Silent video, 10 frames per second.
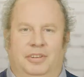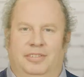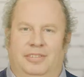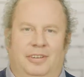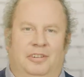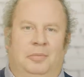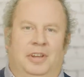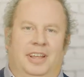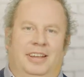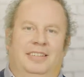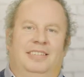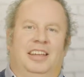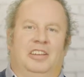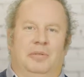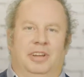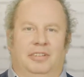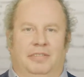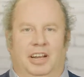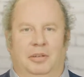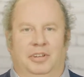There's got to be the continuing
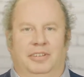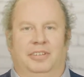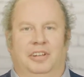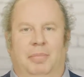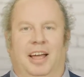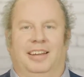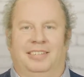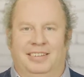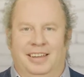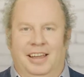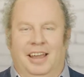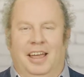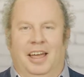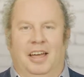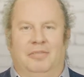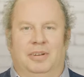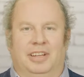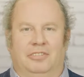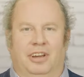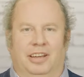development and the pace
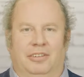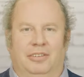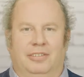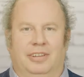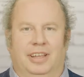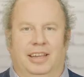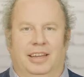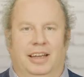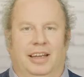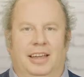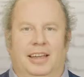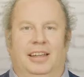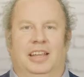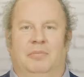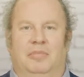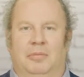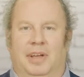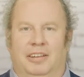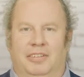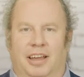with it changes, the
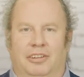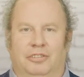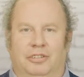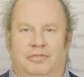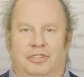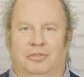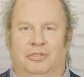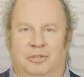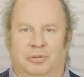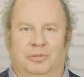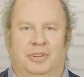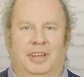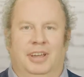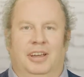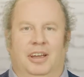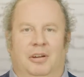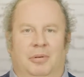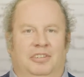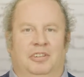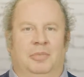implementation of new tools
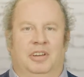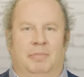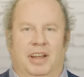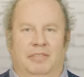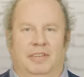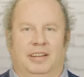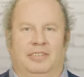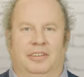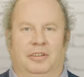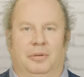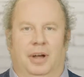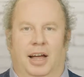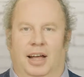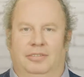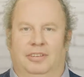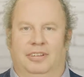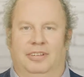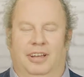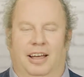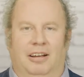which can be of benefit to us
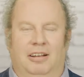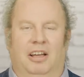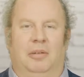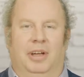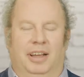and our client